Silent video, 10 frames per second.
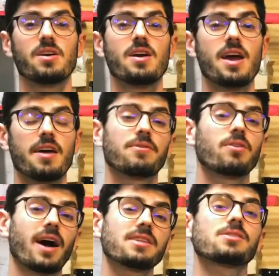and for the
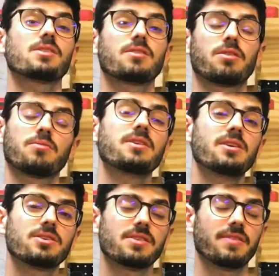last 3
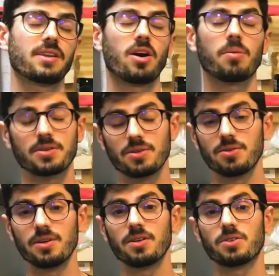years I've had the
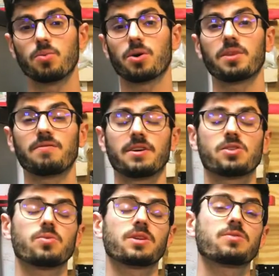opportunity to work with Adventure
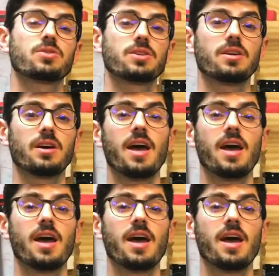West Virginia